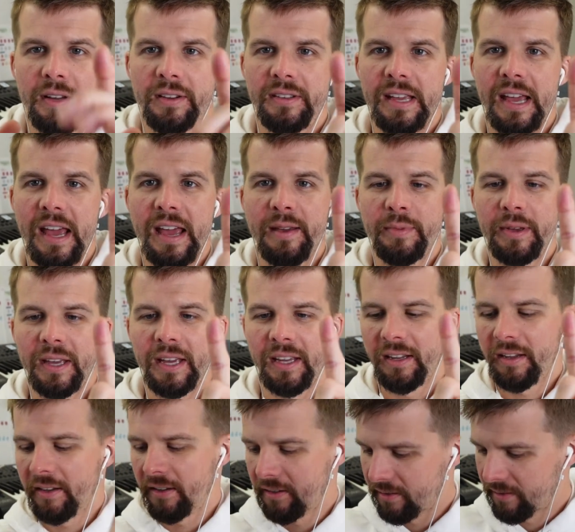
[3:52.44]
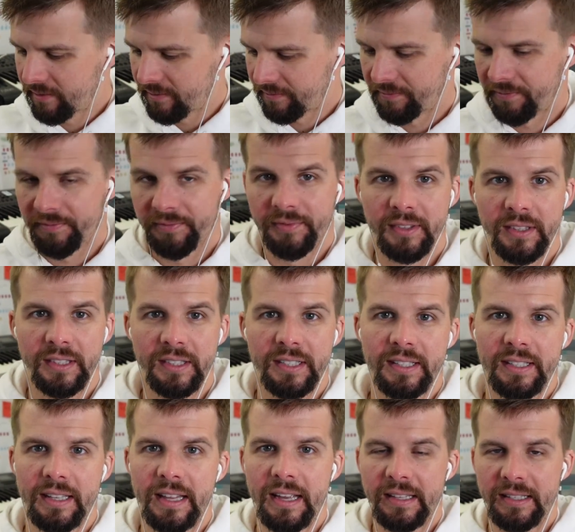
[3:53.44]
yay big.
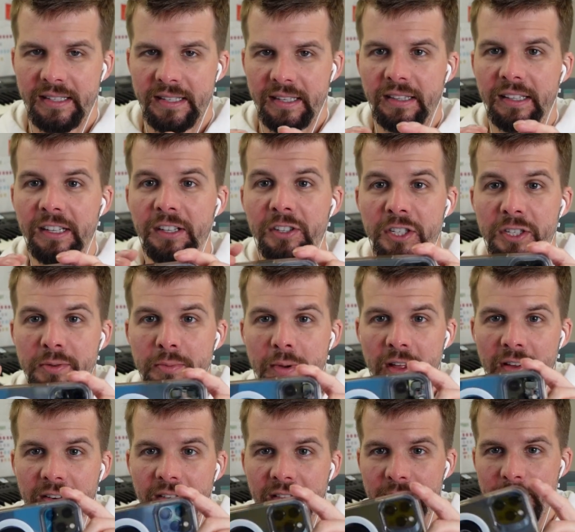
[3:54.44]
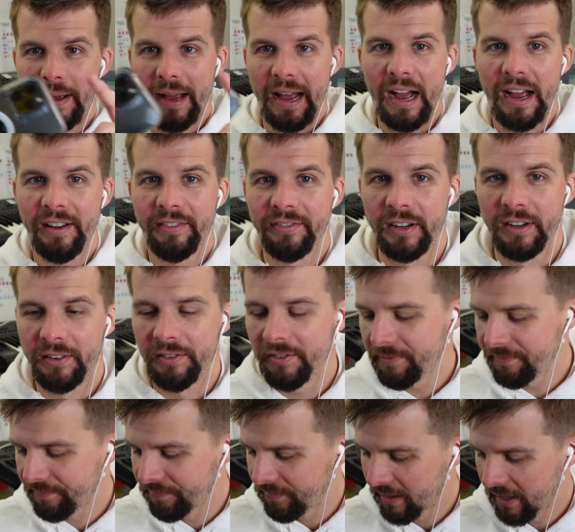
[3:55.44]
It's a little smaller than my iPhone,
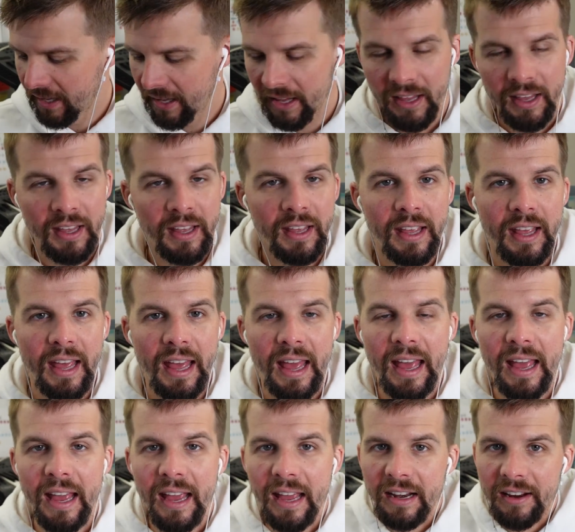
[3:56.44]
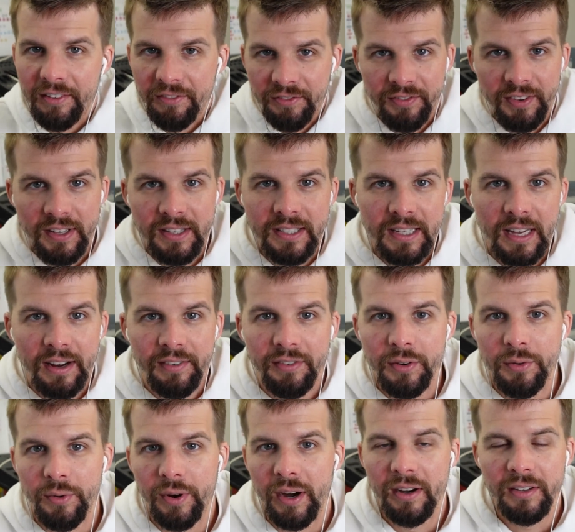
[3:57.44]
and it fits
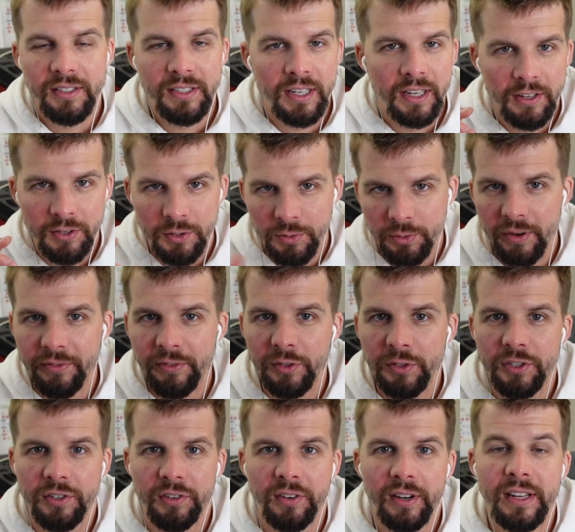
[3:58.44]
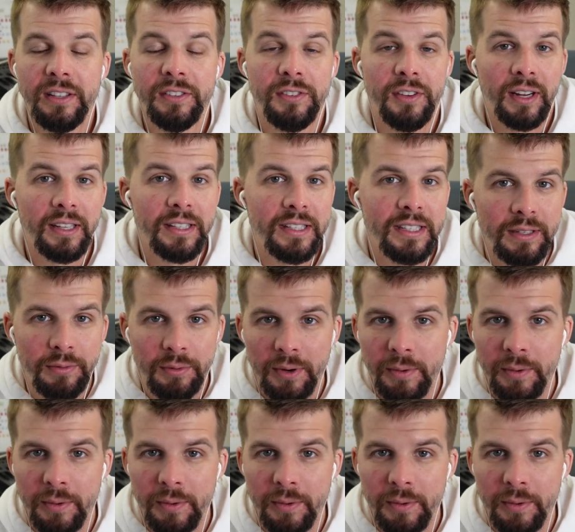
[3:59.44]
everywhere. It's got a swivel screen, so I can see what